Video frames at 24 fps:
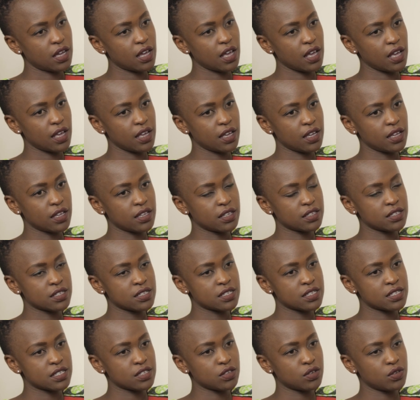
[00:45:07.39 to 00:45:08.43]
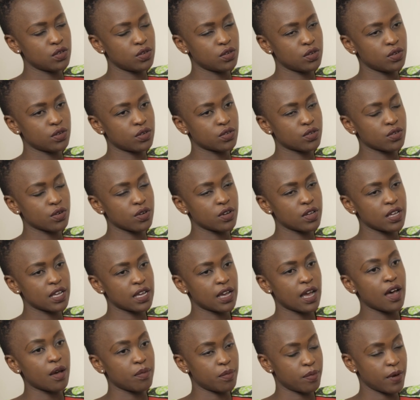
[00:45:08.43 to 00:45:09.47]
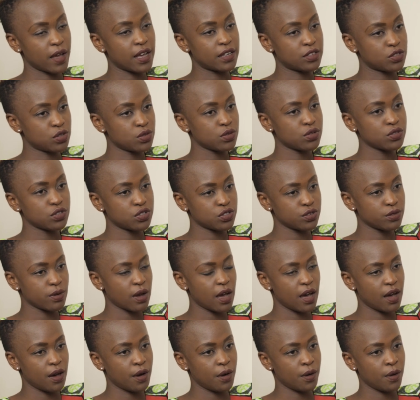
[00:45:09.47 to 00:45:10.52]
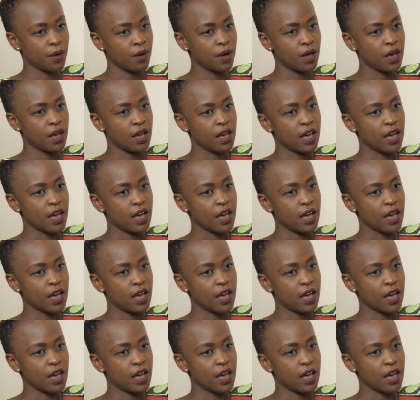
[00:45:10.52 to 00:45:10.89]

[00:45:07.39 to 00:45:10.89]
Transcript: And, you know, growing up, I told you how